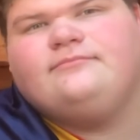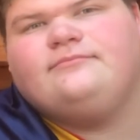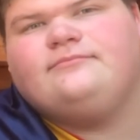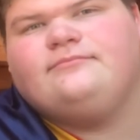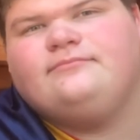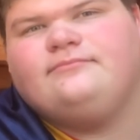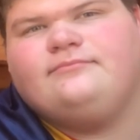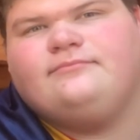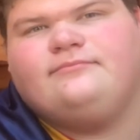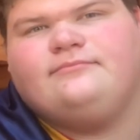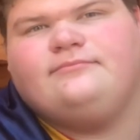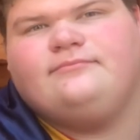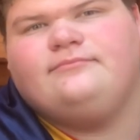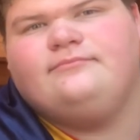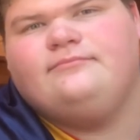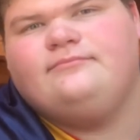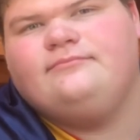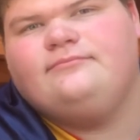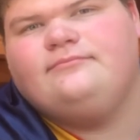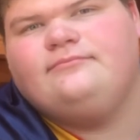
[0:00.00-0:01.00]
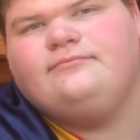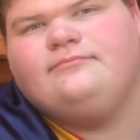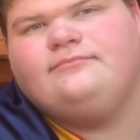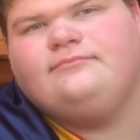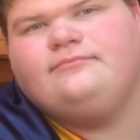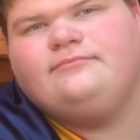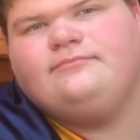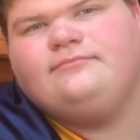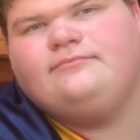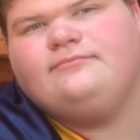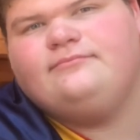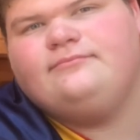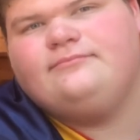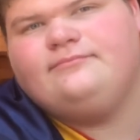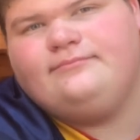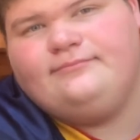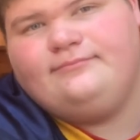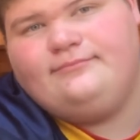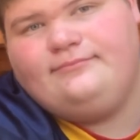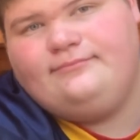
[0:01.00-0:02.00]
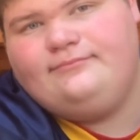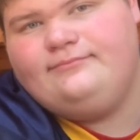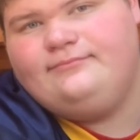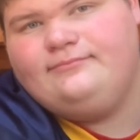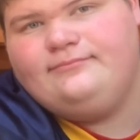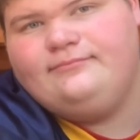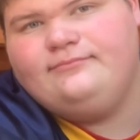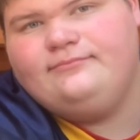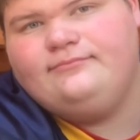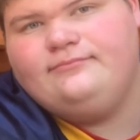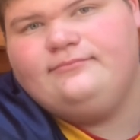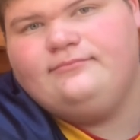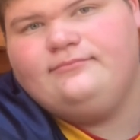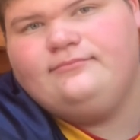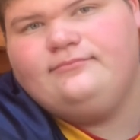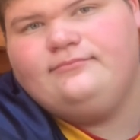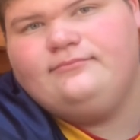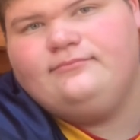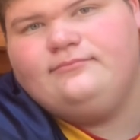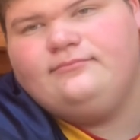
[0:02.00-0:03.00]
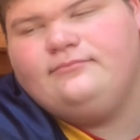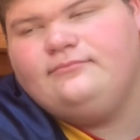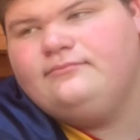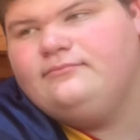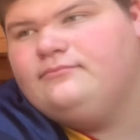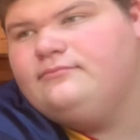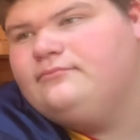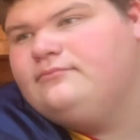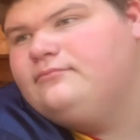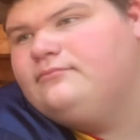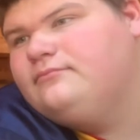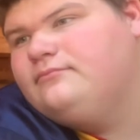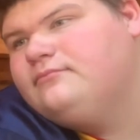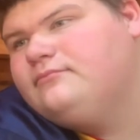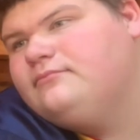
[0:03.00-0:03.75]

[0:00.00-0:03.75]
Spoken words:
[no speech]